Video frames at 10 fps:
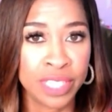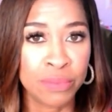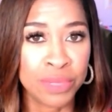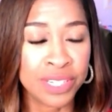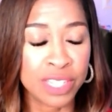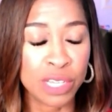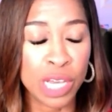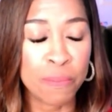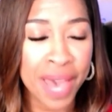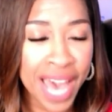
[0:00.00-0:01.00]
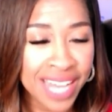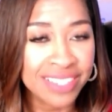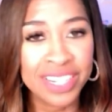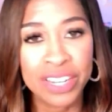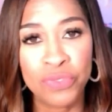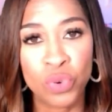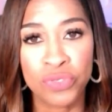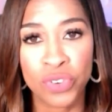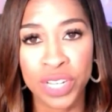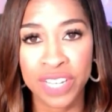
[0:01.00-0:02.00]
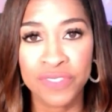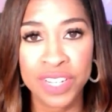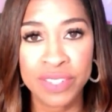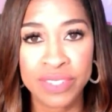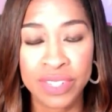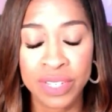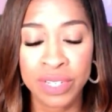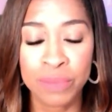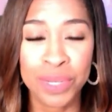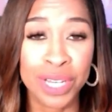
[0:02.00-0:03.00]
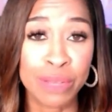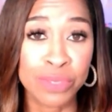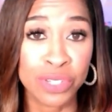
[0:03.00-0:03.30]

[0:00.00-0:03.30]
because the capacity for forgiveness becomes a